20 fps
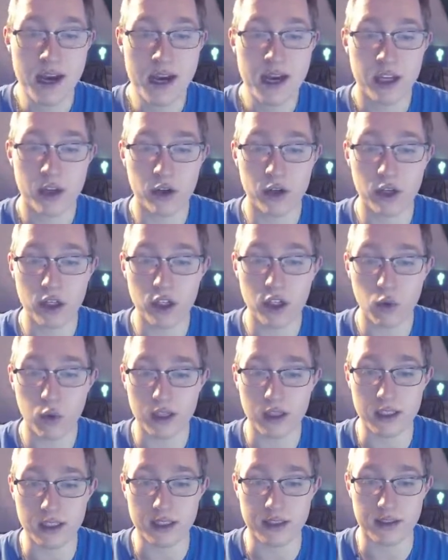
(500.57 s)
You're going to
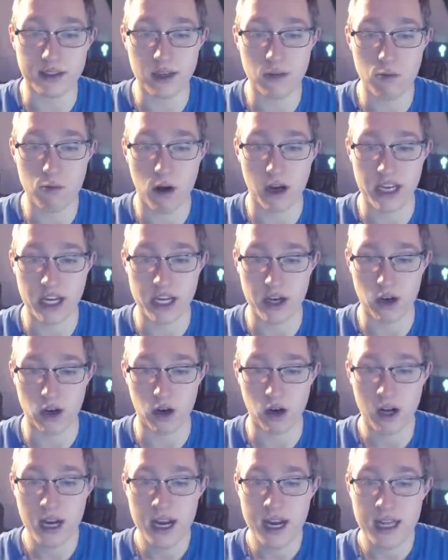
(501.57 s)
quickly see right
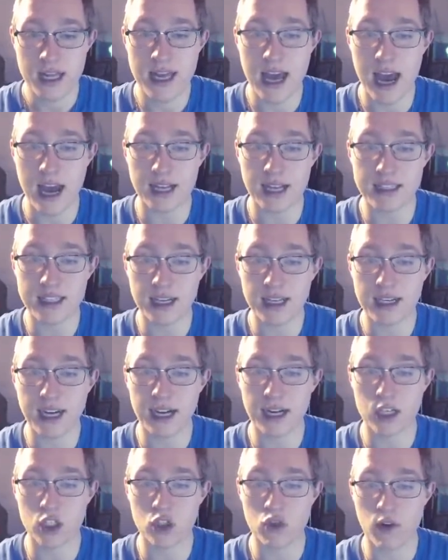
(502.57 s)
here that as I
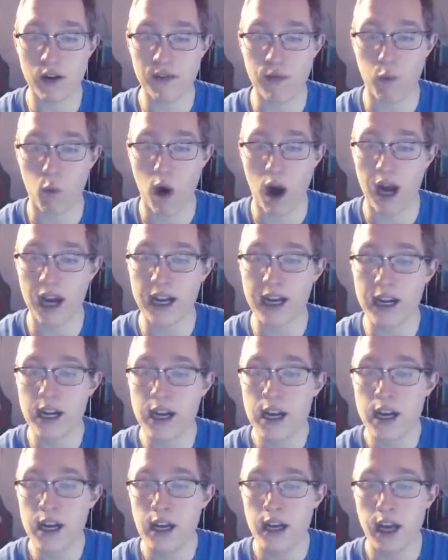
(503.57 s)
kind of drift wide,
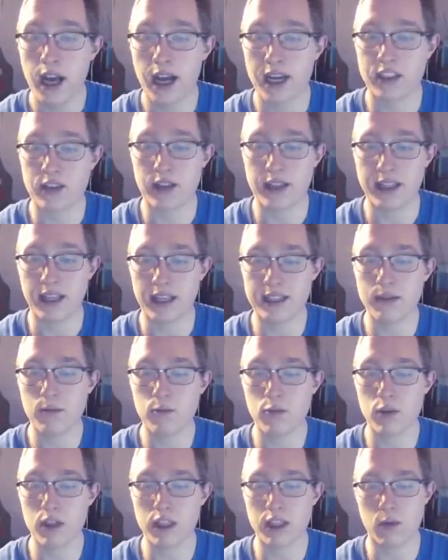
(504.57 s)
actually that didn't
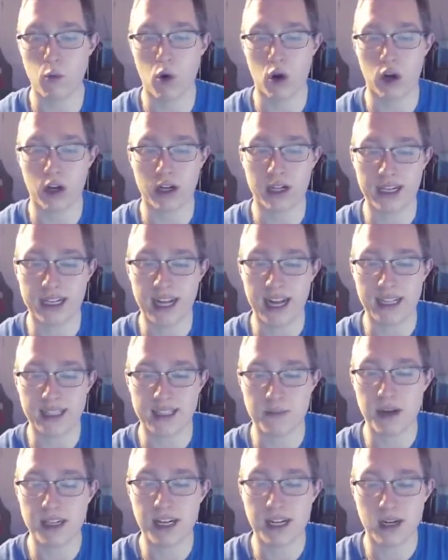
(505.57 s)
really work against
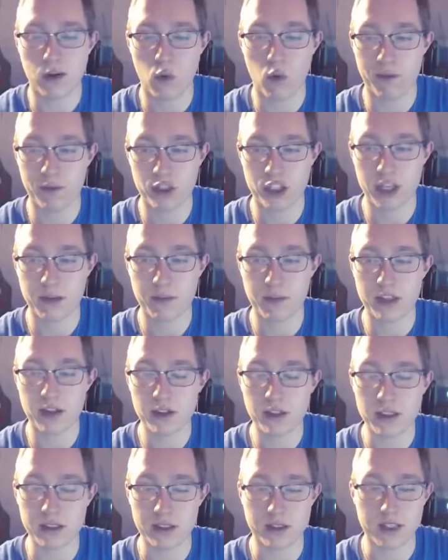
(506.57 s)
big nickel over G, but you're
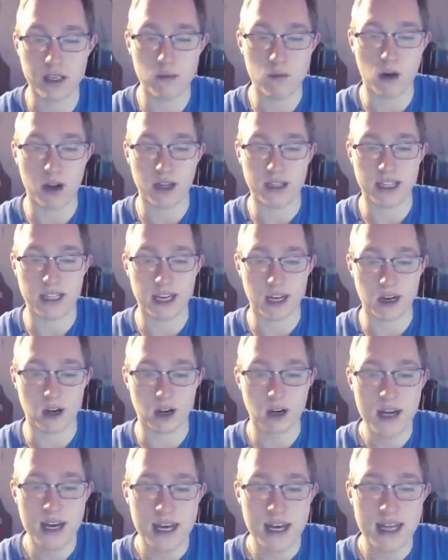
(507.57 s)
going to see right there
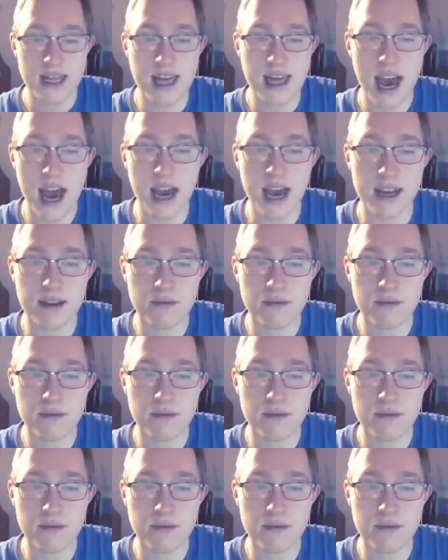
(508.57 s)
that